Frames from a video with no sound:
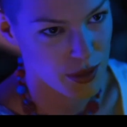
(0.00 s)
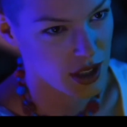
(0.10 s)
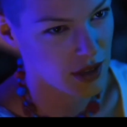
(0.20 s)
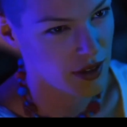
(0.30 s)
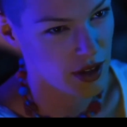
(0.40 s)

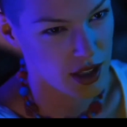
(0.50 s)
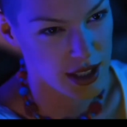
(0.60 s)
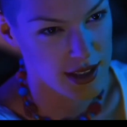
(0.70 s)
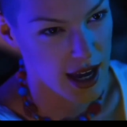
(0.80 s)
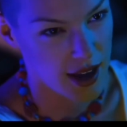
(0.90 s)
till he found
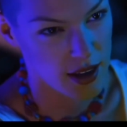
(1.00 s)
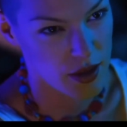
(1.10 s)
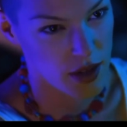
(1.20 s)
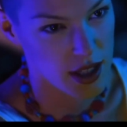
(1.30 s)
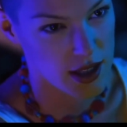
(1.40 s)
exactly
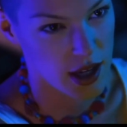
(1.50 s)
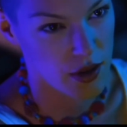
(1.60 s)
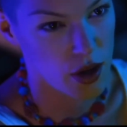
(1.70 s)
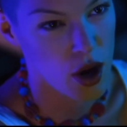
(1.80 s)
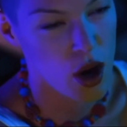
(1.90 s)
the right
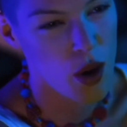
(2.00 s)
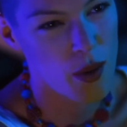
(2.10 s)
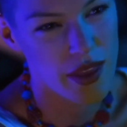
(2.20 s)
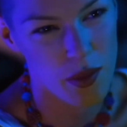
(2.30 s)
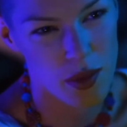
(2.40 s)
sound.
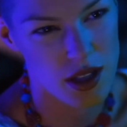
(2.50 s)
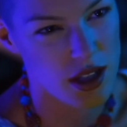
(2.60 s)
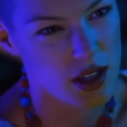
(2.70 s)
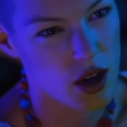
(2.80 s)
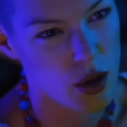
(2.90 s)
One that
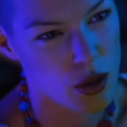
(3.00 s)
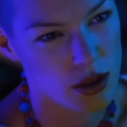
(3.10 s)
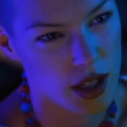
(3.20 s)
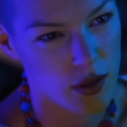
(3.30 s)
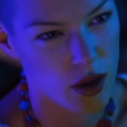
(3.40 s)
wasn't
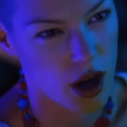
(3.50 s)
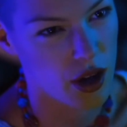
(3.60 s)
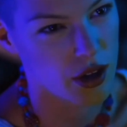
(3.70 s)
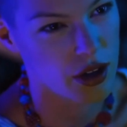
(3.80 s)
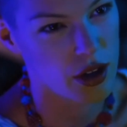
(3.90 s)
old like rock,
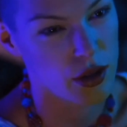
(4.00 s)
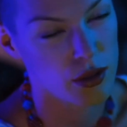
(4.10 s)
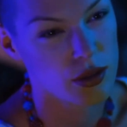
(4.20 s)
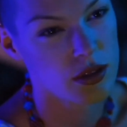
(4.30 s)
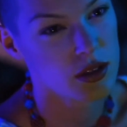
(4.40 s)
you know,
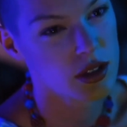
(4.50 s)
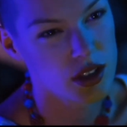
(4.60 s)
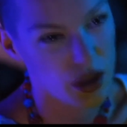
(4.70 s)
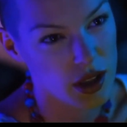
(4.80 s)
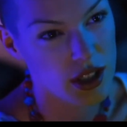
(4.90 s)

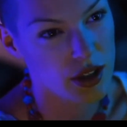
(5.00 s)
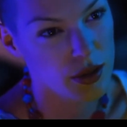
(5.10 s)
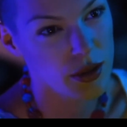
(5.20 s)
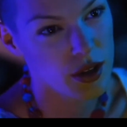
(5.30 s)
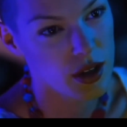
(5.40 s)
totally
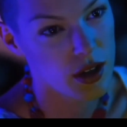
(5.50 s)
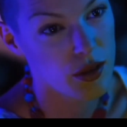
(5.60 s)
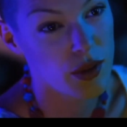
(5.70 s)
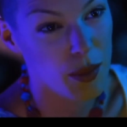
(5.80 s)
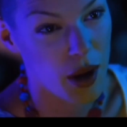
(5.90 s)
new.
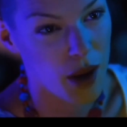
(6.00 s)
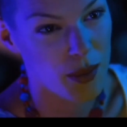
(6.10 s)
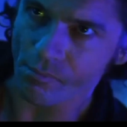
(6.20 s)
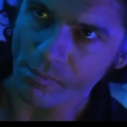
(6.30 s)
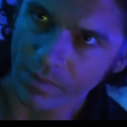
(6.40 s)
Rip hop,
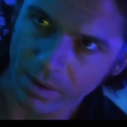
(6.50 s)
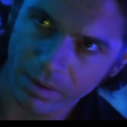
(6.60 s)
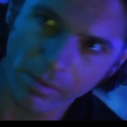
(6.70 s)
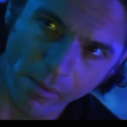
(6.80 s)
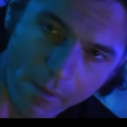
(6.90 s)
Will
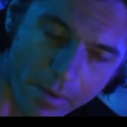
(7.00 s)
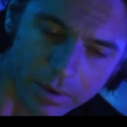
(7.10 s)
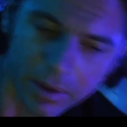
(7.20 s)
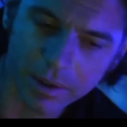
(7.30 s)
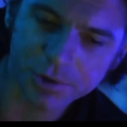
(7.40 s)
hooked it.
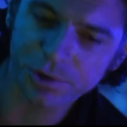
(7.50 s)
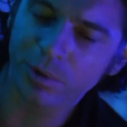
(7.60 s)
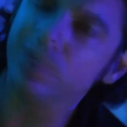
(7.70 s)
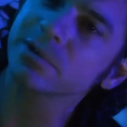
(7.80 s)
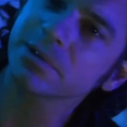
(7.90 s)
Yeah,
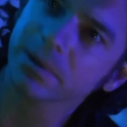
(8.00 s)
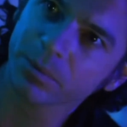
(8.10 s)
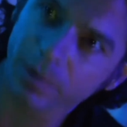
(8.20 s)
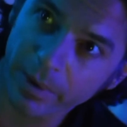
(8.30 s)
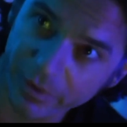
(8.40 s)
sure, but uh,
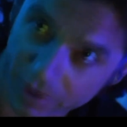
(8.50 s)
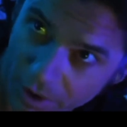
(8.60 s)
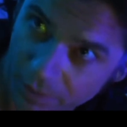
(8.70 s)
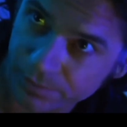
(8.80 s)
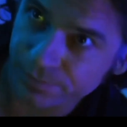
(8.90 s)
what about the
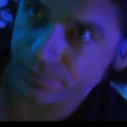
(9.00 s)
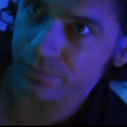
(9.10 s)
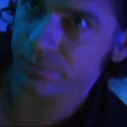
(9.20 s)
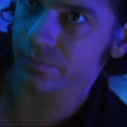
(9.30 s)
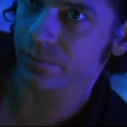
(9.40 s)
girl?
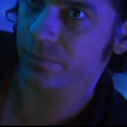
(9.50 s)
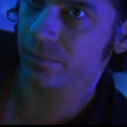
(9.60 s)
She